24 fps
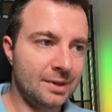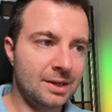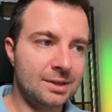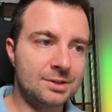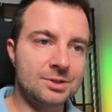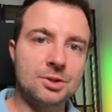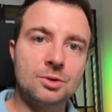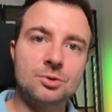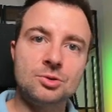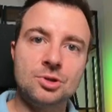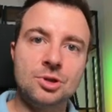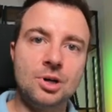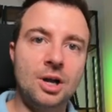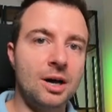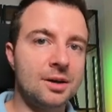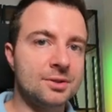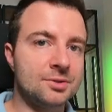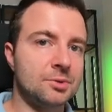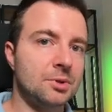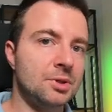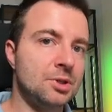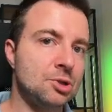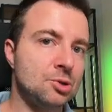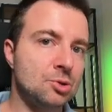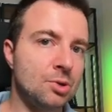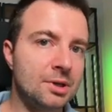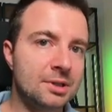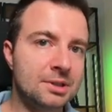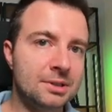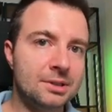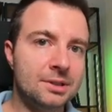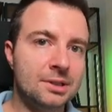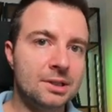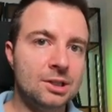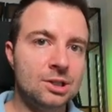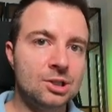So long story
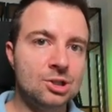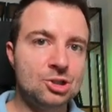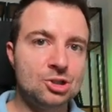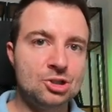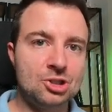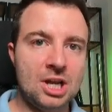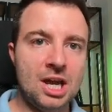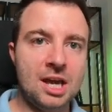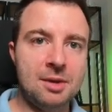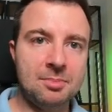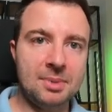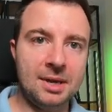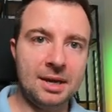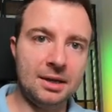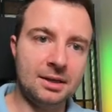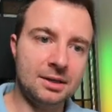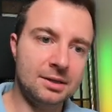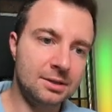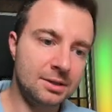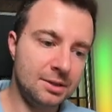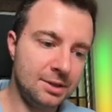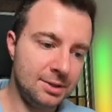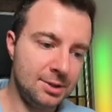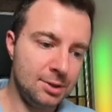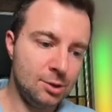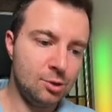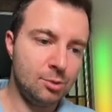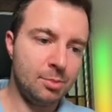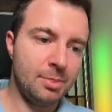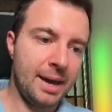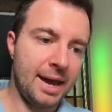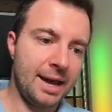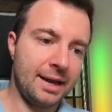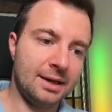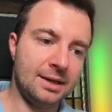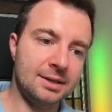short, shaping queue
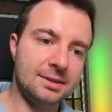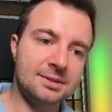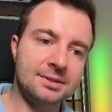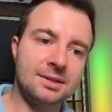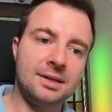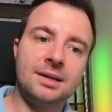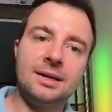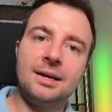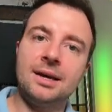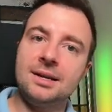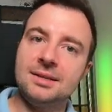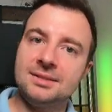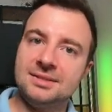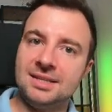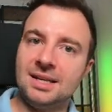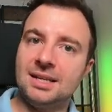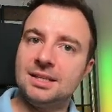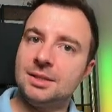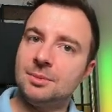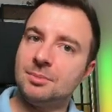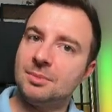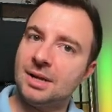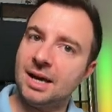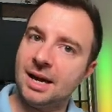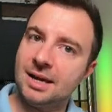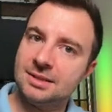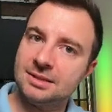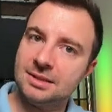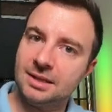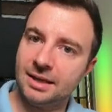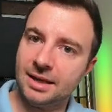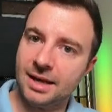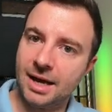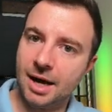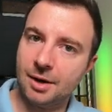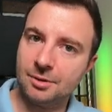packets and send them
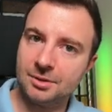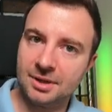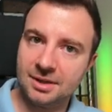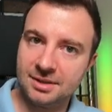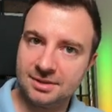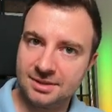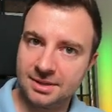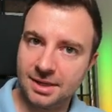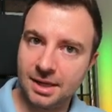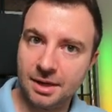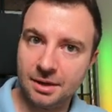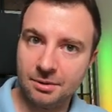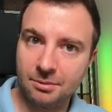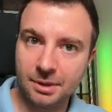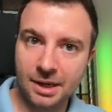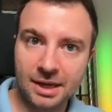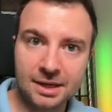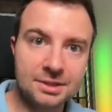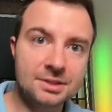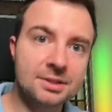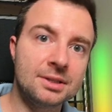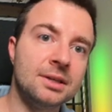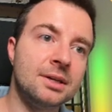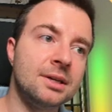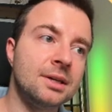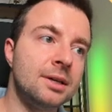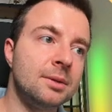nicely out at a steady rate,